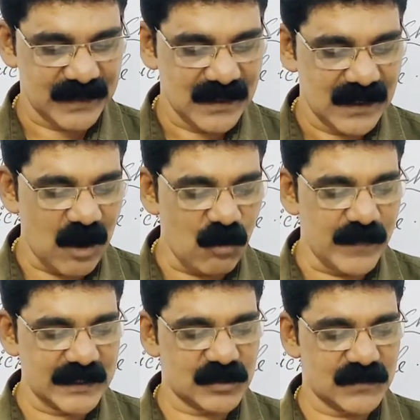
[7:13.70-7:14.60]
How
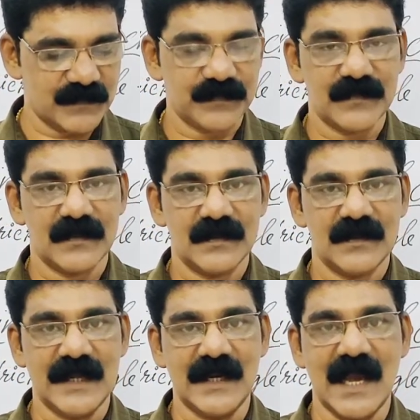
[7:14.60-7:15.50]
much?
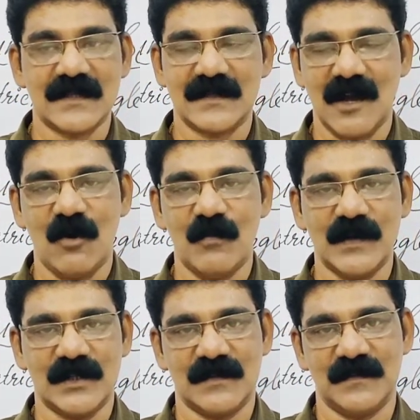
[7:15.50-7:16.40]
Then he asked how
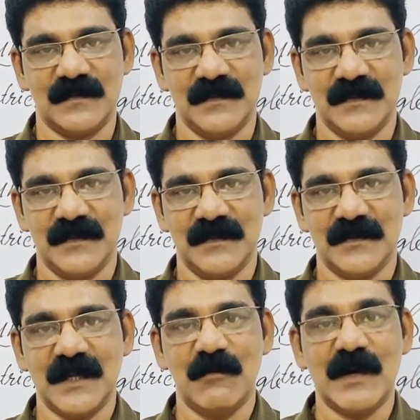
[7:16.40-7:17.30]
much.
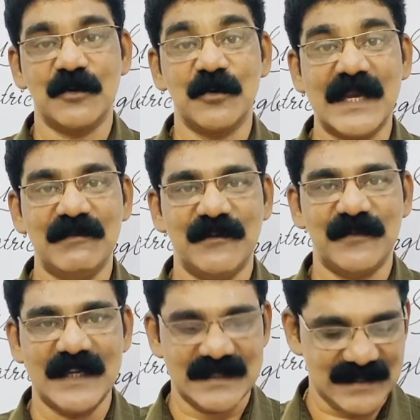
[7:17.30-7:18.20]
So he wanted to give the
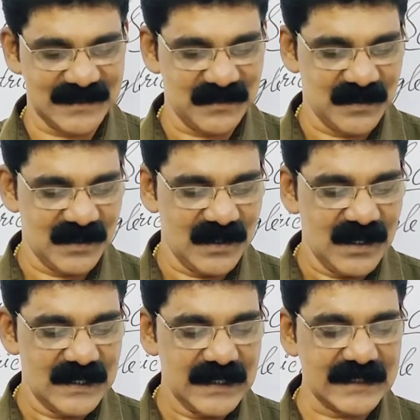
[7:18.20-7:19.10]
fees
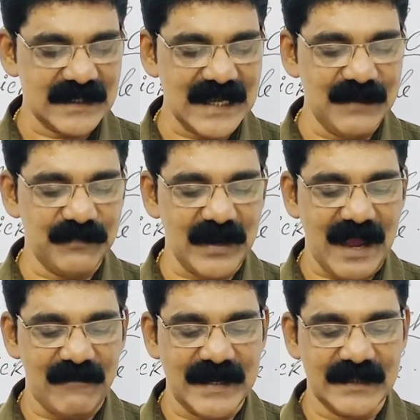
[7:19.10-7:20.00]
Nothing, if you
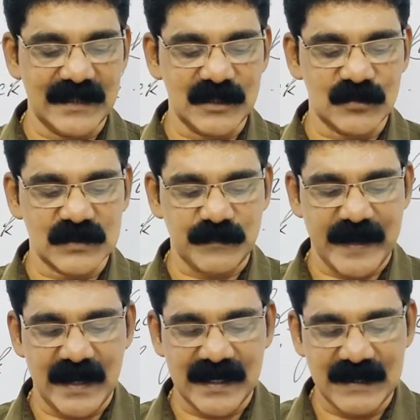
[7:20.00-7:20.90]
have anything to
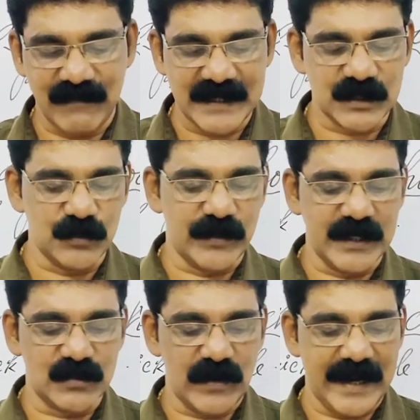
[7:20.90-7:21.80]
spare, invite
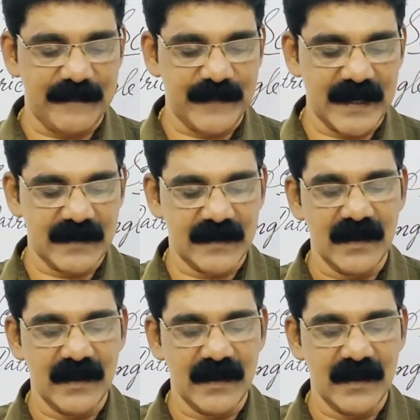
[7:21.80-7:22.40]
Yuri to a meal.